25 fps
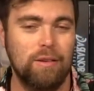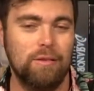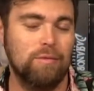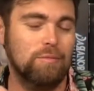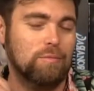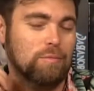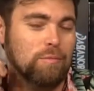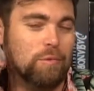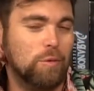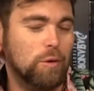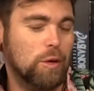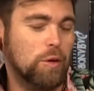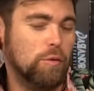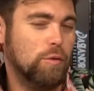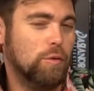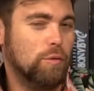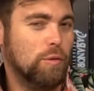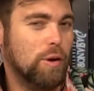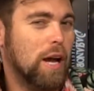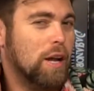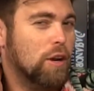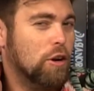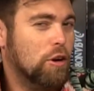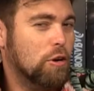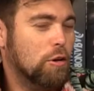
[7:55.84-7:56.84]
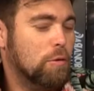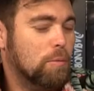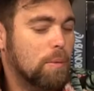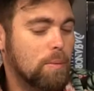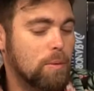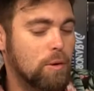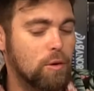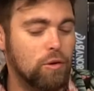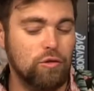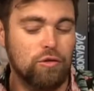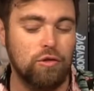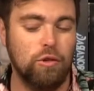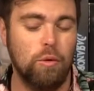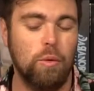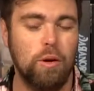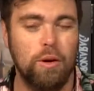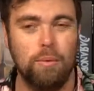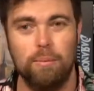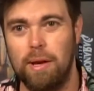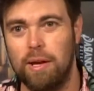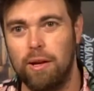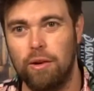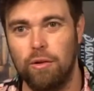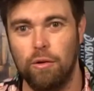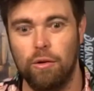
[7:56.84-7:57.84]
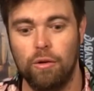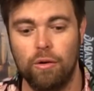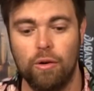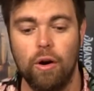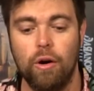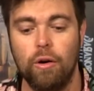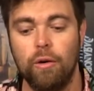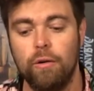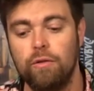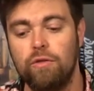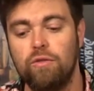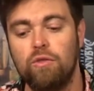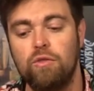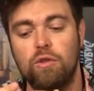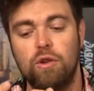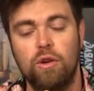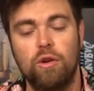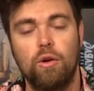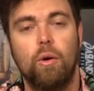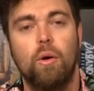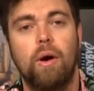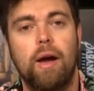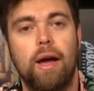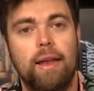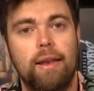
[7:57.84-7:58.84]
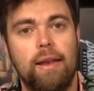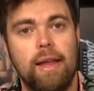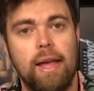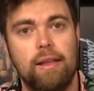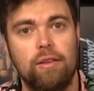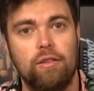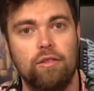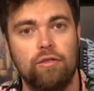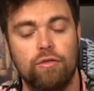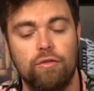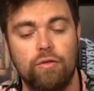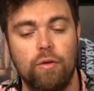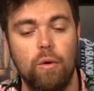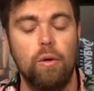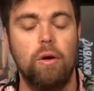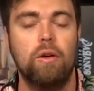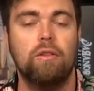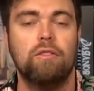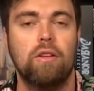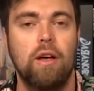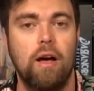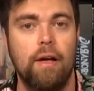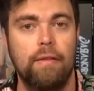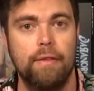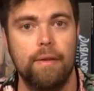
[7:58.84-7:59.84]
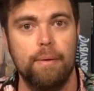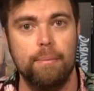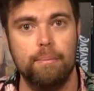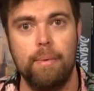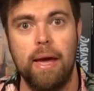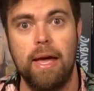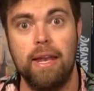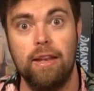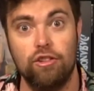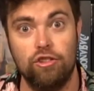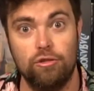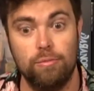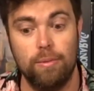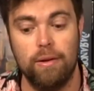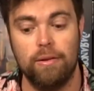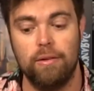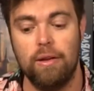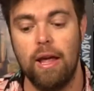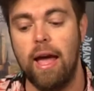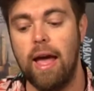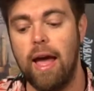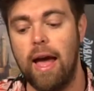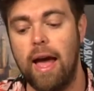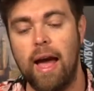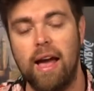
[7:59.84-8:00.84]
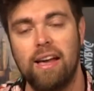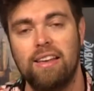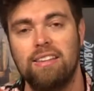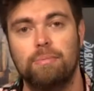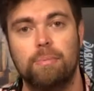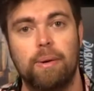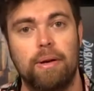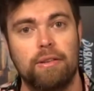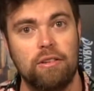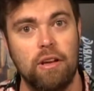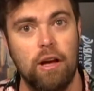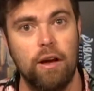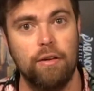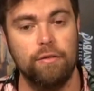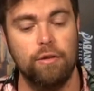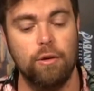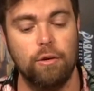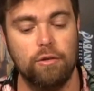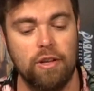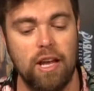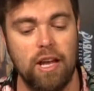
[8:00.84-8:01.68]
whatever writer, or maybe you just don't want to make your own cards, you can go ahead and just focus on the management aspect of your